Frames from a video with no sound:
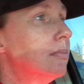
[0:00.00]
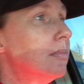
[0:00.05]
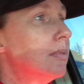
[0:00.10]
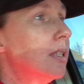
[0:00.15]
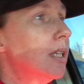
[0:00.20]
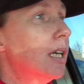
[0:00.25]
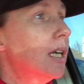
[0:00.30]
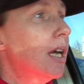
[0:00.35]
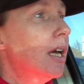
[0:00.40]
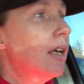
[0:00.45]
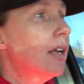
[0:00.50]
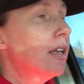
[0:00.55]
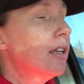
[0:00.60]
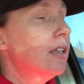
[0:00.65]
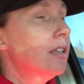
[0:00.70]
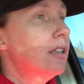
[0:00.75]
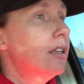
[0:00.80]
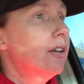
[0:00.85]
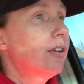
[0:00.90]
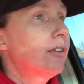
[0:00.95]

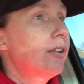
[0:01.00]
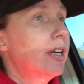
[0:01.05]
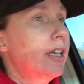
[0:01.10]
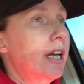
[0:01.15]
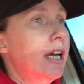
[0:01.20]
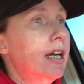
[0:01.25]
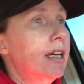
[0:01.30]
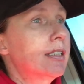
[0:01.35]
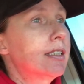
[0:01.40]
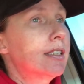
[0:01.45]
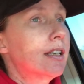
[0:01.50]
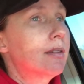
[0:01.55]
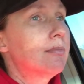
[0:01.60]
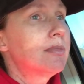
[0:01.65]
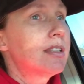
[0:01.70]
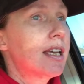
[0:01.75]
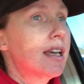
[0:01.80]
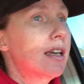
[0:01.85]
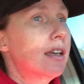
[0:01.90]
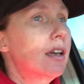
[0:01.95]
And you know, then I had some
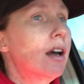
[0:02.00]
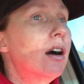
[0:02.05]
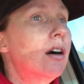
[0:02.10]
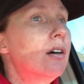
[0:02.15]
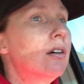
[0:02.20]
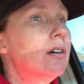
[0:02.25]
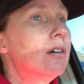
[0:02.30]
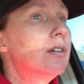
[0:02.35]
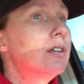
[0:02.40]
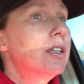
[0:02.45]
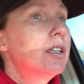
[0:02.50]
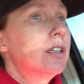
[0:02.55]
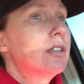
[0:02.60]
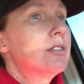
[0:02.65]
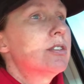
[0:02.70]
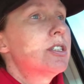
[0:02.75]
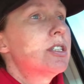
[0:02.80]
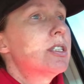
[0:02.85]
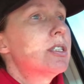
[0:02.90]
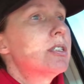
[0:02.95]
say, oh, you know,
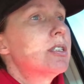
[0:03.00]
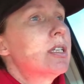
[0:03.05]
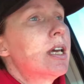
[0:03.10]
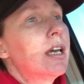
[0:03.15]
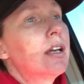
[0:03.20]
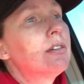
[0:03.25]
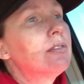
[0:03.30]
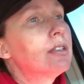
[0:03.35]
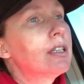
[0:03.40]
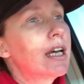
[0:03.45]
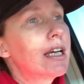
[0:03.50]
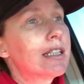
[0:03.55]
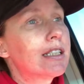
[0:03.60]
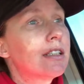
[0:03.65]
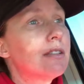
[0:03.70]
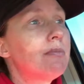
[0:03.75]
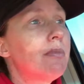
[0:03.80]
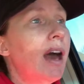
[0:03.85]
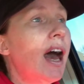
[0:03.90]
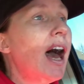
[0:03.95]
just take a
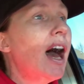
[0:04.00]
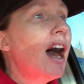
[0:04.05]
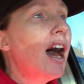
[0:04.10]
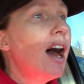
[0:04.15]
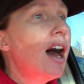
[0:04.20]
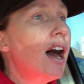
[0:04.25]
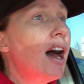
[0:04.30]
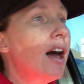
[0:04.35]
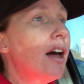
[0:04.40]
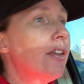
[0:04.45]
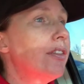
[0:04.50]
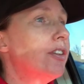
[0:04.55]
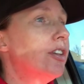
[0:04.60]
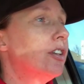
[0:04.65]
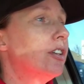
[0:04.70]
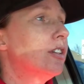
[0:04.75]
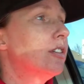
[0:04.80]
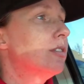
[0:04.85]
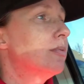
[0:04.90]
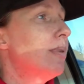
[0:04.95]
relaxing bath, you
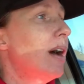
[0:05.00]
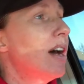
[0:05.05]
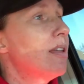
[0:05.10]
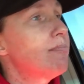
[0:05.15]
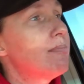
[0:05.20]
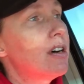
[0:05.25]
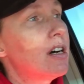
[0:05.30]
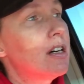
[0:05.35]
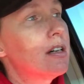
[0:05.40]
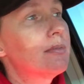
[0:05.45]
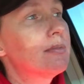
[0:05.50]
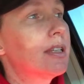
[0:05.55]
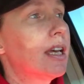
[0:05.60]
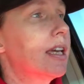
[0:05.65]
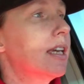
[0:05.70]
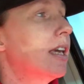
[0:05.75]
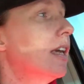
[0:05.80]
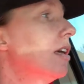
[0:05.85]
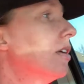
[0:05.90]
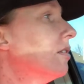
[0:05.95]
know, bath bombs,
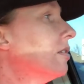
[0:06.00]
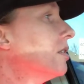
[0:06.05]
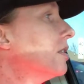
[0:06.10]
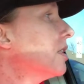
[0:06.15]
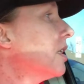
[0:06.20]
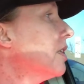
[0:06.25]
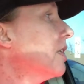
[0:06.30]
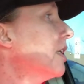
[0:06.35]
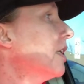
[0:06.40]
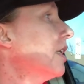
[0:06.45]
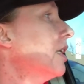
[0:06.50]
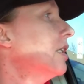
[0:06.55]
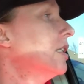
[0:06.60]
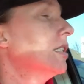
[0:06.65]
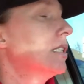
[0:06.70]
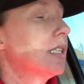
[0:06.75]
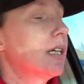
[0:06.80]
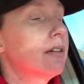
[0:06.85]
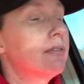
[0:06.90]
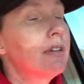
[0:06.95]
light candles, all that kind of
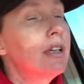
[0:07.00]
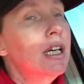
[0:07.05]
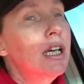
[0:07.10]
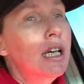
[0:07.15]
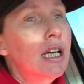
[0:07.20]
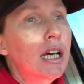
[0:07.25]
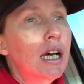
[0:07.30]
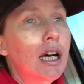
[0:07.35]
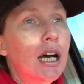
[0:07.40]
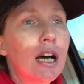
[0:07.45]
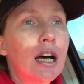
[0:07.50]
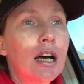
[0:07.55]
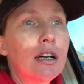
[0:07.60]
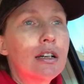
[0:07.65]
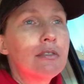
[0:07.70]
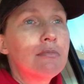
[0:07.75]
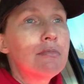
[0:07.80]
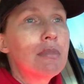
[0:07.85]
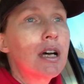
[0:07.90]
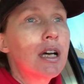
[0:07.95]
stuff.
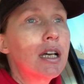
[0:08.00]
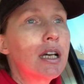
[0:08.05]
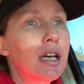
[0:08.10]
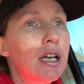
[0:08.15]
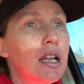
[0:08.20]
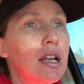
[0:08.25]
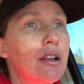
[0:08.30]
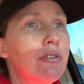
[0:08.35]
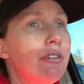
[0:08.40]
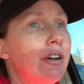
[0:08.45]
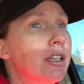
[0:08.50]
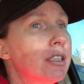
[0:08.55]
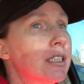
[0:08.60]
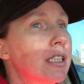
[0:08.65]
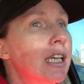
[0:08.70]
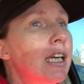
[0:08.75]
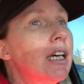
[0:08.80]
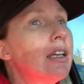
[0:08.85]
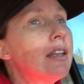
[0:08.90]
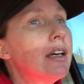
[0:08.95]
And I felt,
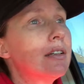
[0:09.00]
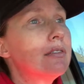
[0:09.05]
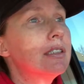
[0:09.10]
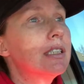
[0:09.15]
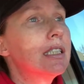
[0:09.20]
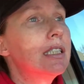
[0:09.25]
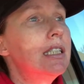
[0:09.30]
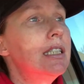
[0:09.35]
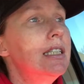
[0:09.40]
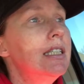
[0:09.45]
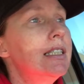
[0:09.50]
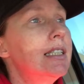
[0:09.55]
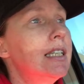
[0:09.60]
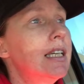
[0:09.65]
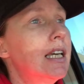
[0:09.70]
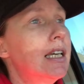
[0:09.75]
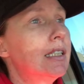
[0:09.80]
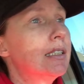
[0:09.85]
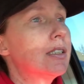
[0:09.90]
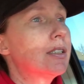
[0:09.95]
again, that was an
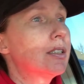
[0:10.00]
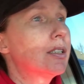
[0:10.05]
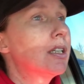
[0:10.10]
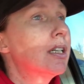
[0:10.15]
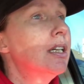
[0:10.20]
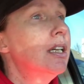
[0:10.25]
easy answer.